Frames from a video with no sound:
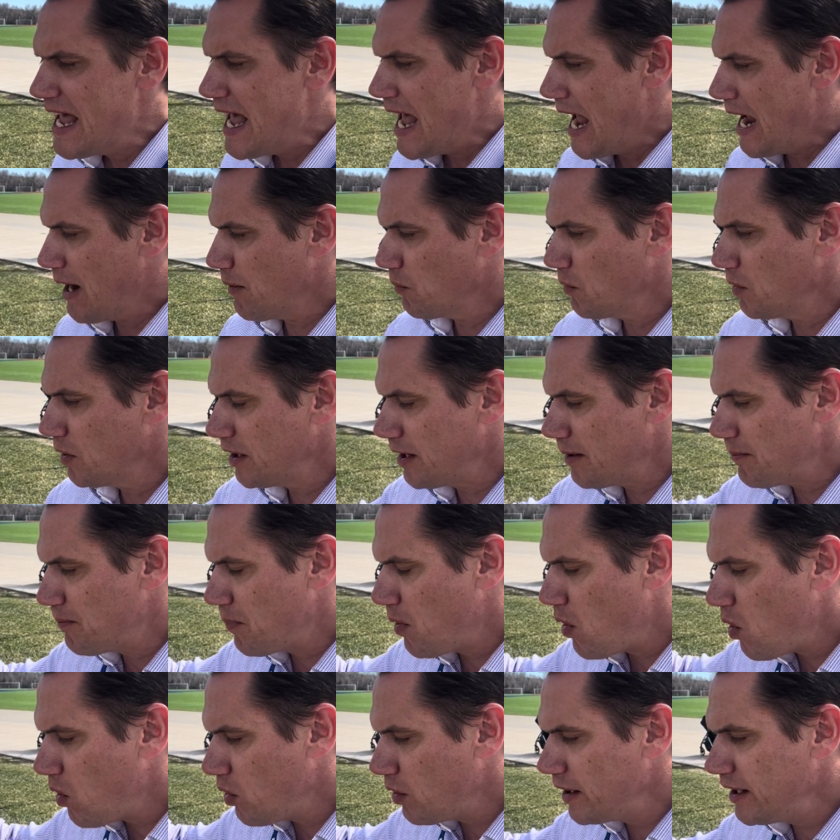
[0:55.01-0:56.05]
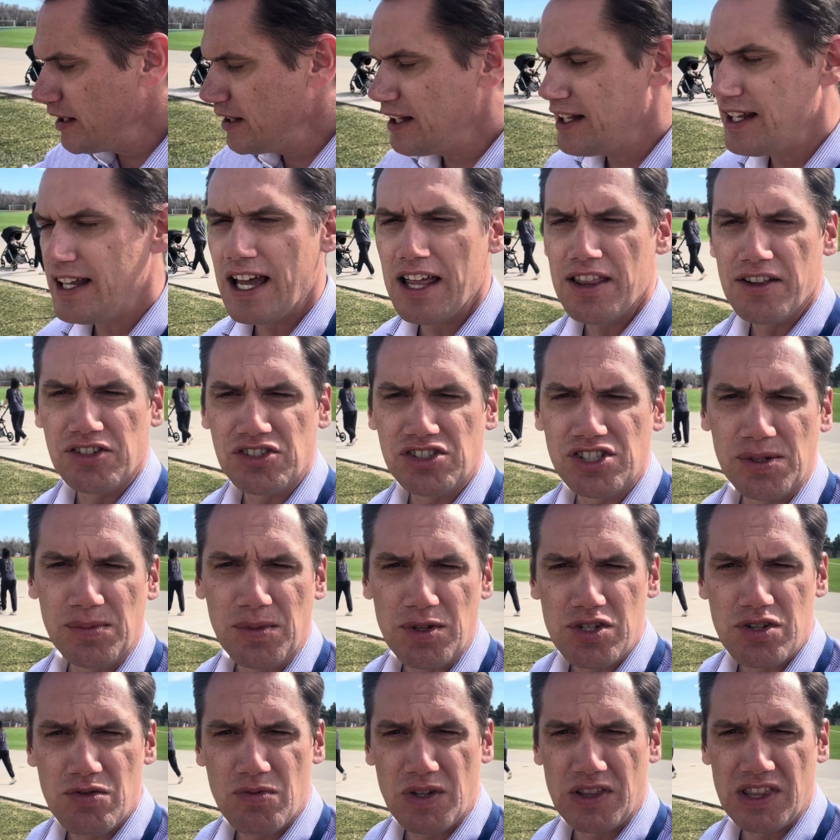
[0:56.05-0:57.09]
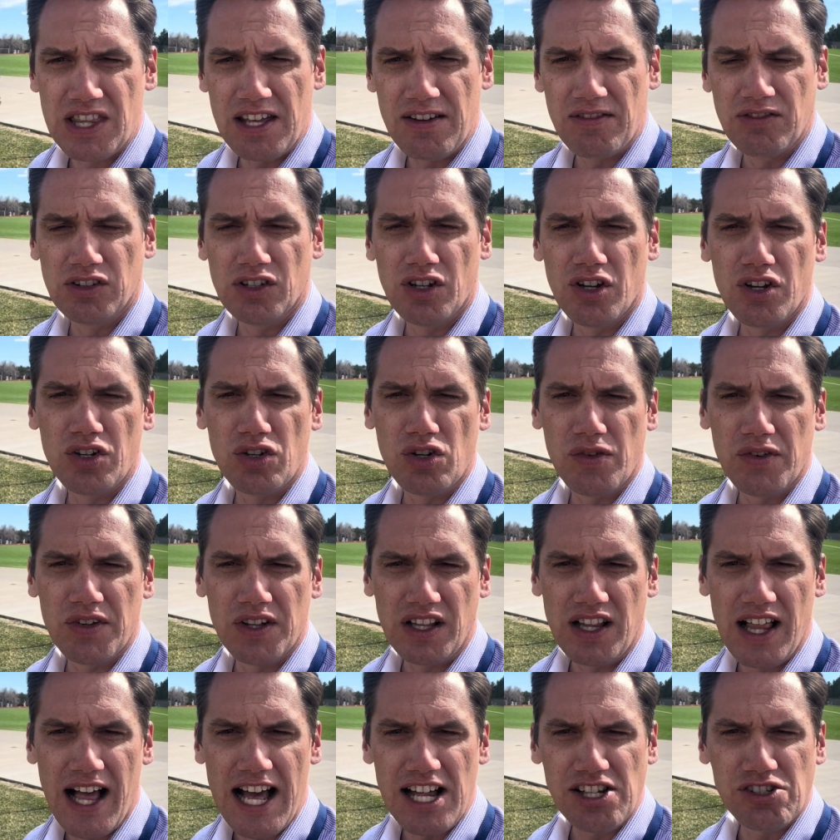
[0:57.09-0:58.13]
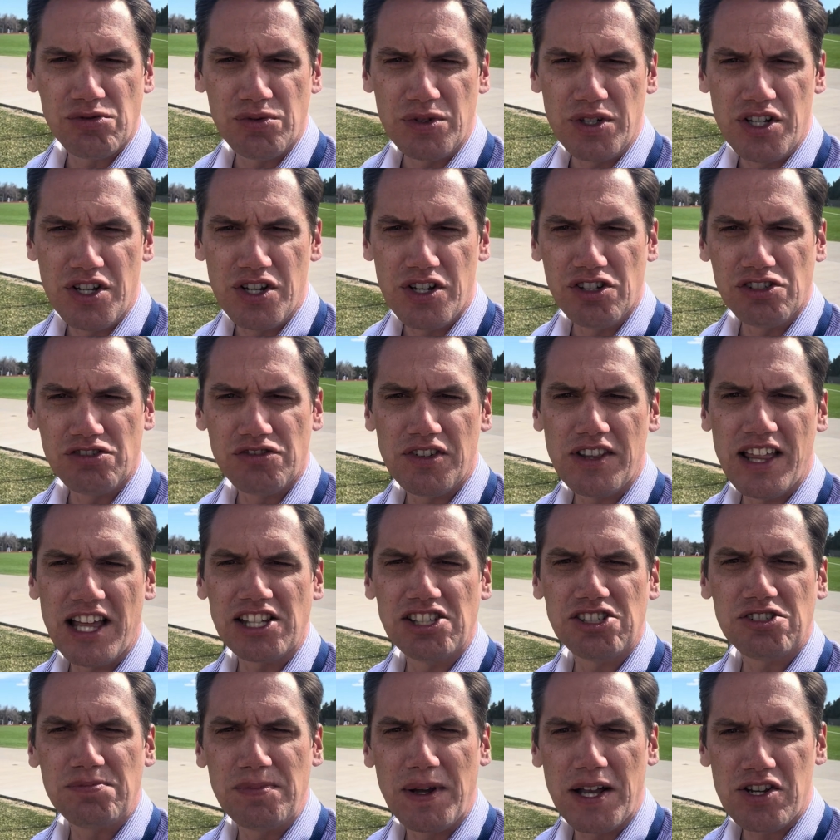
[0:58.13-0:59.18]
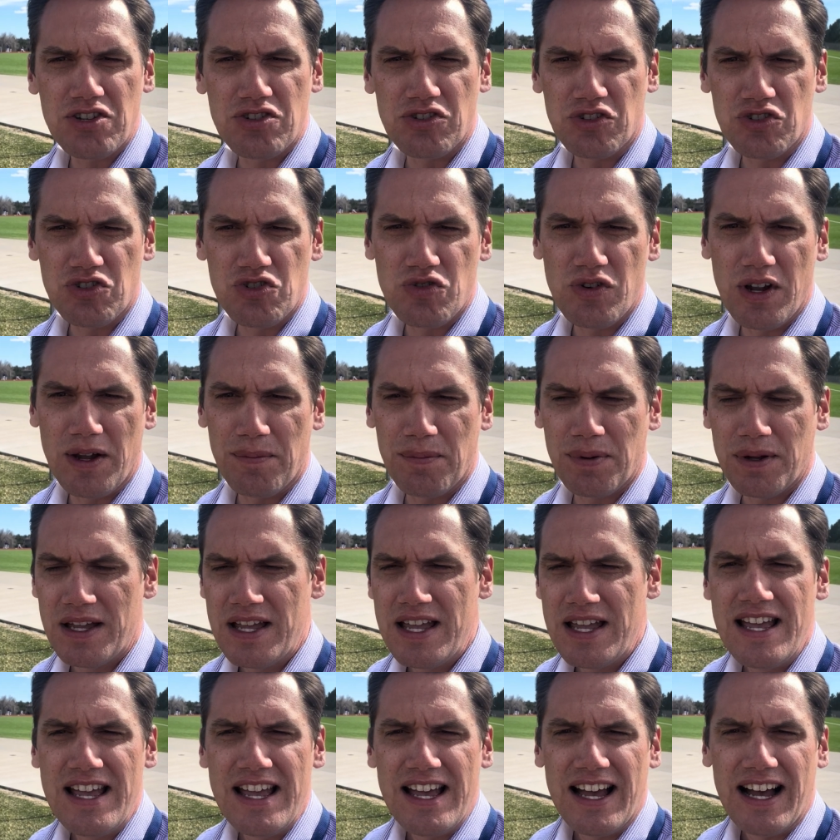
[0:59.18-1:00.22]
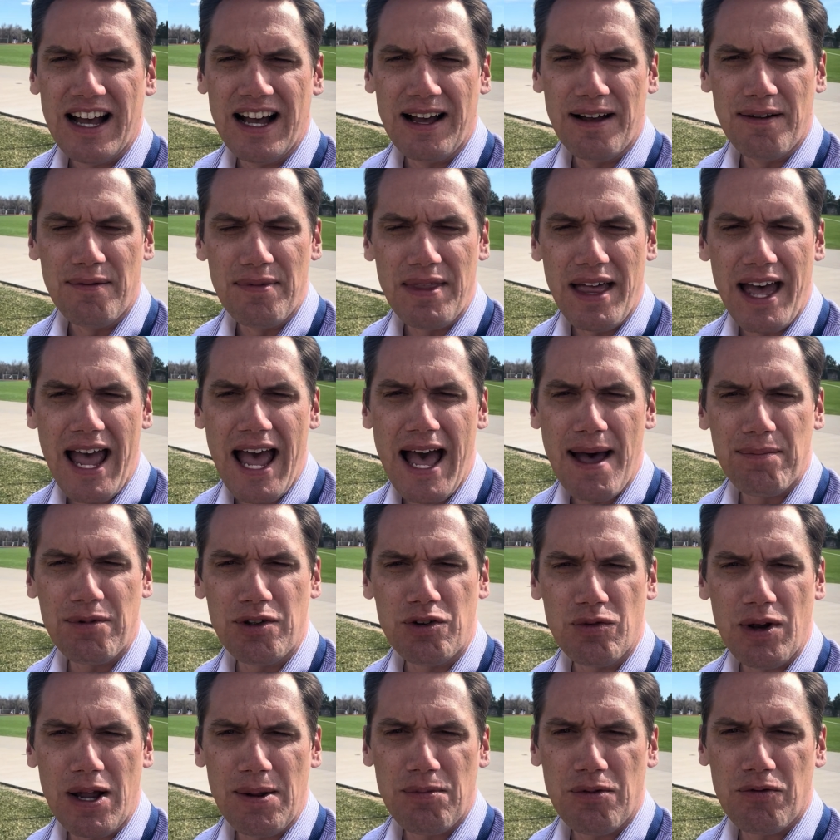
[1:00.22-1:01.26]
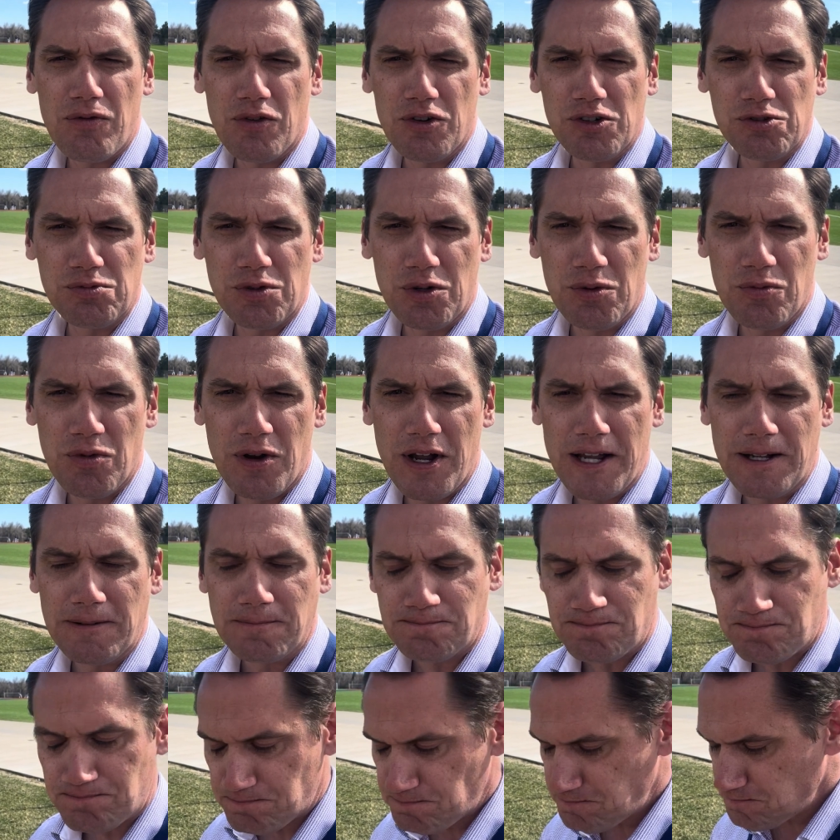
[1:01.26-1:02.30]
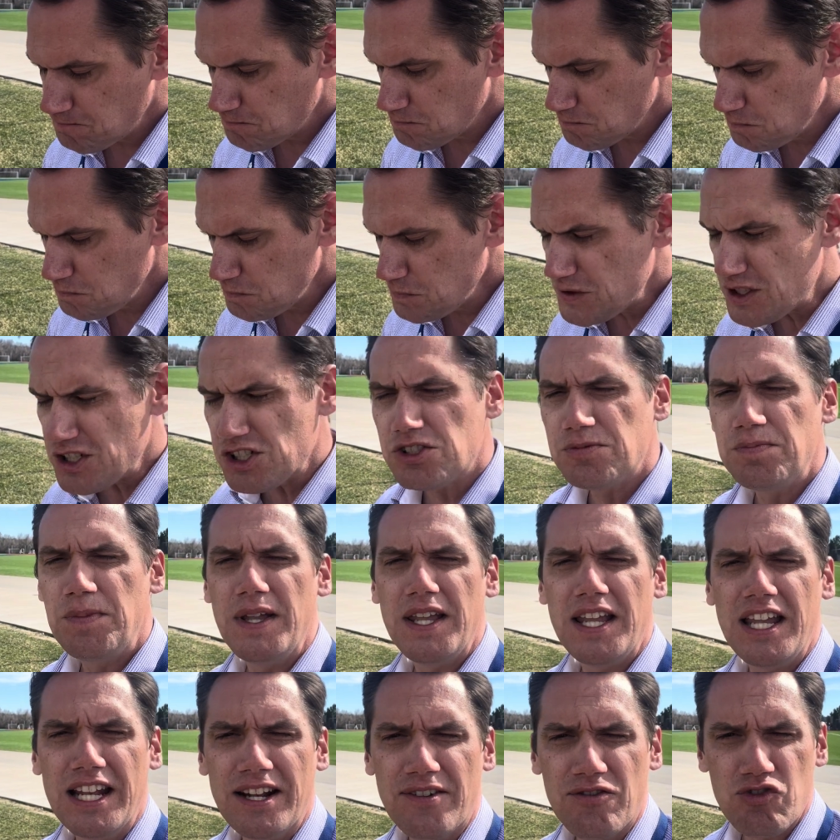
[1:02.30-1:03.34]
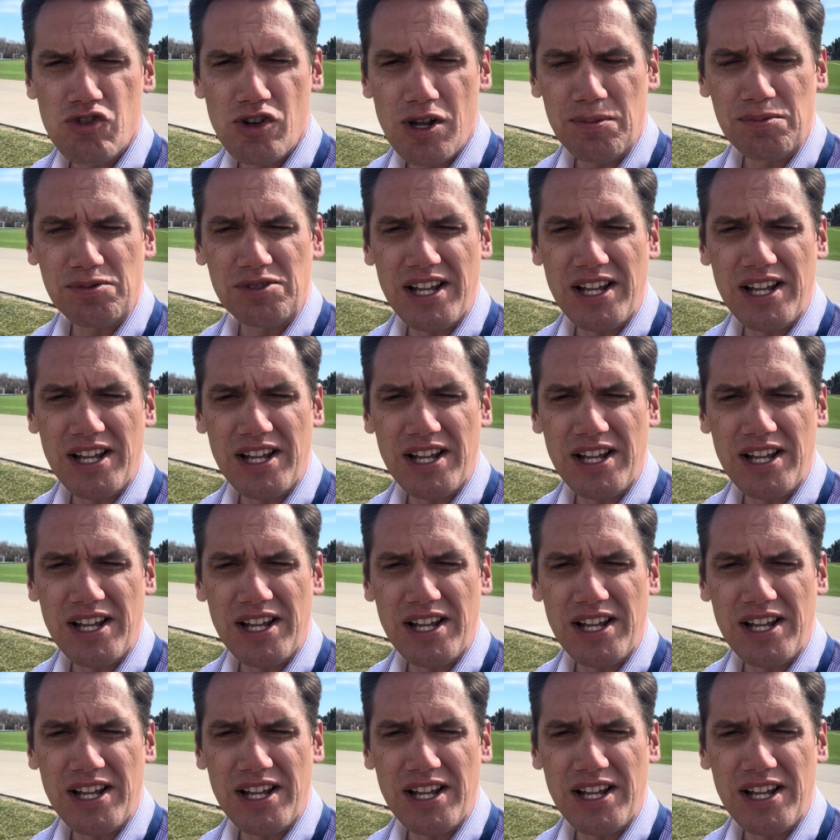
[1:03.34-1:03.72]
and really pulling together so much of what they've learned over the last 3 years for that special trip that happened right before spring break. Speaking of trips,